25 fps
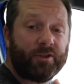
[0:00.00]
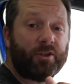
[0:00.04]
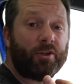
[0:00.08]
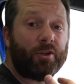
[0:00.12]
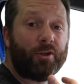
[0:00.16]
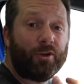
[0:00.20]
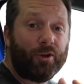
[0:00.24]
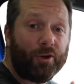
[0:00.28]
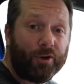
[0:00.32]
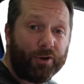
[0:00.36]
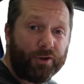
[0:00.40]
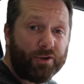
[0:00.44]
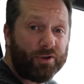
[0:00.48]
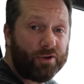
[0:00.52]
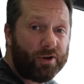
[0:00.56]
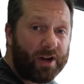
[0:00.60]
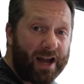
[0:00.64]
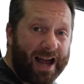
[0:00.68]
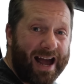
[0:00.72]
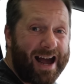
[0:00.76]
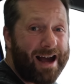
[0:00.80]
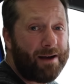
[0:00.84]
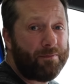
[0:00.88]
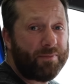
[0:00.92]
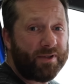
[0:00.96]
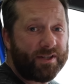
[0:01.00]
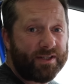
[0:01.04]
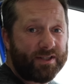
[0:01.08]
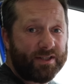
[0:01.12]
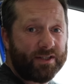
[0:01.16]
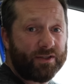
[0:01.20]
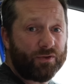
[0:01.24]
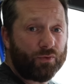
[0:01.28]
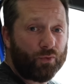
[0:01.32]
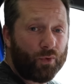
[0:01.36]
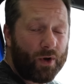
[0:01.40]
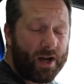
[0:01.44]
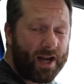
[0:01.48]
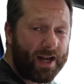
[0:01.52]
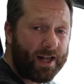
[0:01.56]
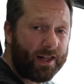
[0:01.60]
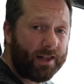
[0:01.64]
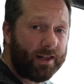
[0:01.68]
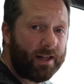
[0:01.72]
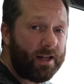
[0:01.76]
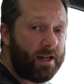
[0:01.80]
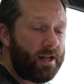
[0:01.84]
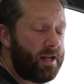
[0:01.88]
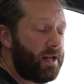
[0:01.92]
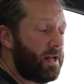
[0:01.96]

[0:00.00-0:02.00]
to learn your habits as well.